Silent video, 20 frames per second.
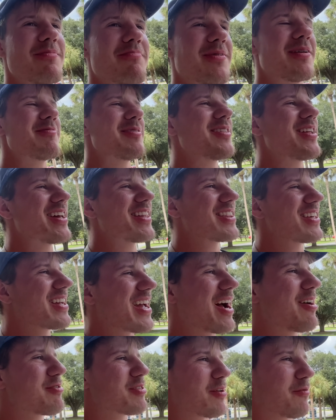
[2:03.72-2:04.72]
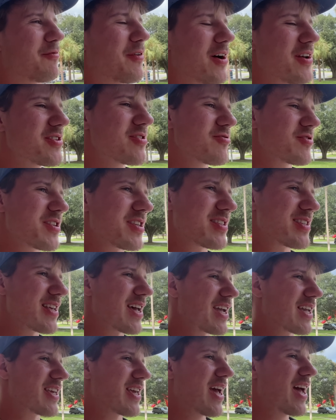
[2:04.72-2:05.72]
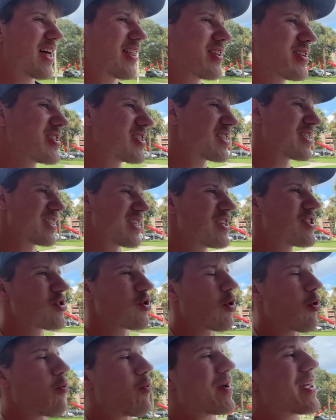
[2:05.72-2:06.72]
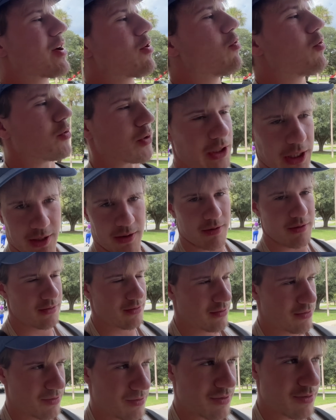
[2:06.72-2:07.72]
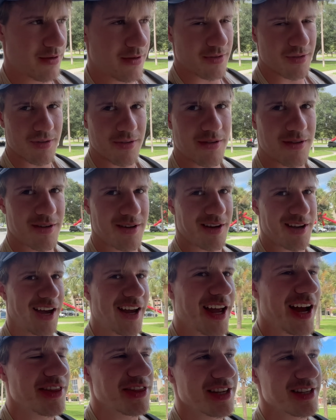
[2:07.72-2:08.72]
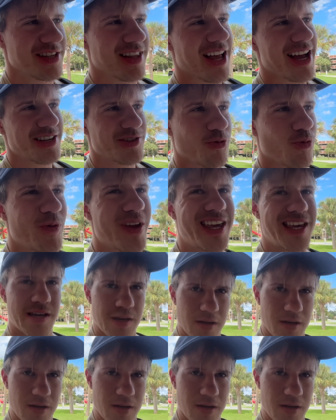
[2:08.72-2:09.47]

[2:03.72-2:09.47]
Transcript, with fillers: maybe like the guy with the fossils is like, yeah, this these are a week old. I got this last week.